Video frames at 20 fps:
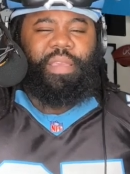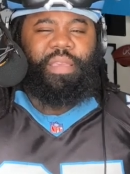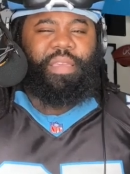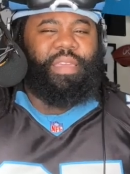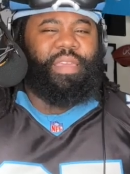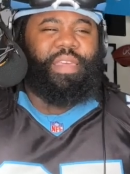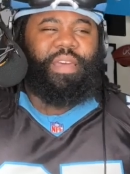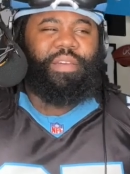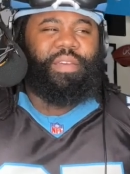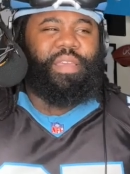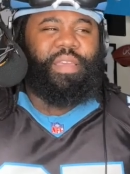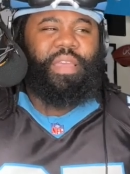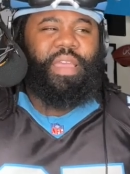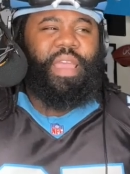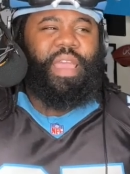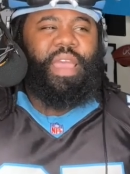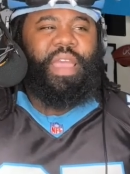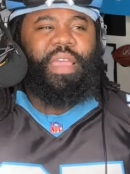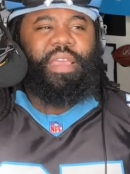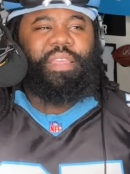You know,
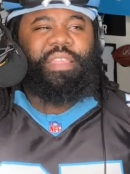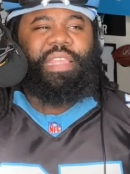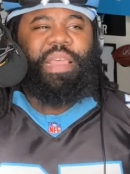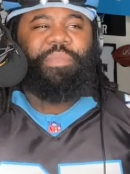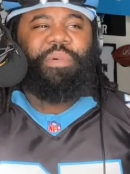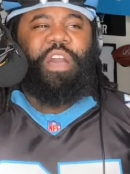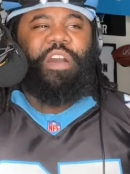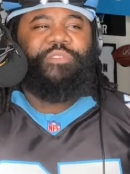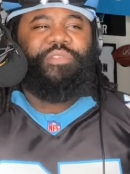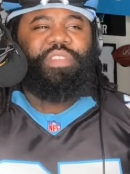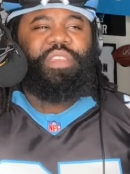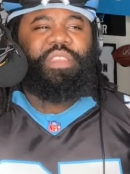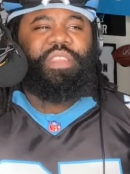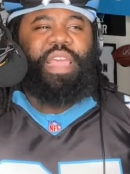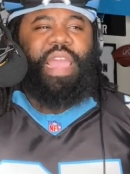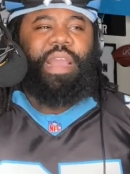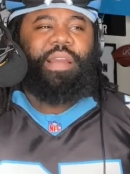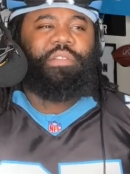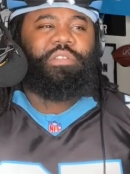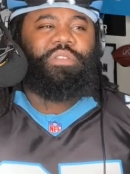some offensive
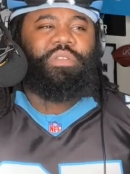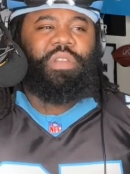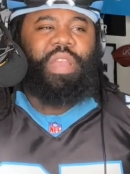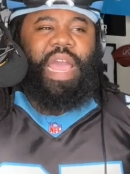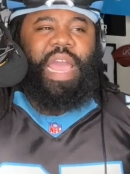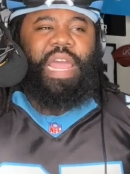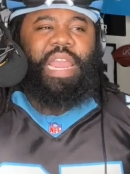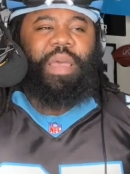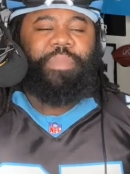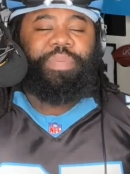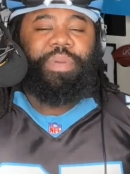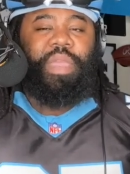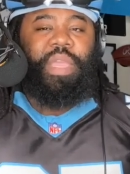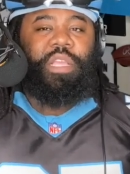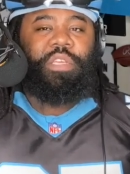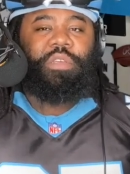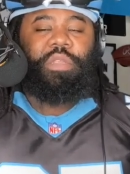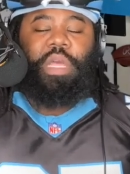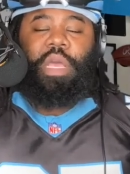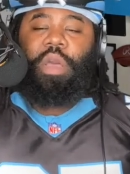tackles you line up
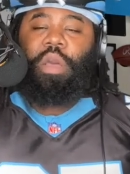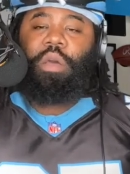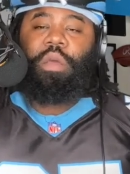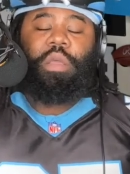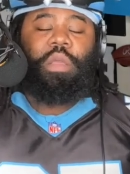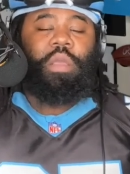against, you know,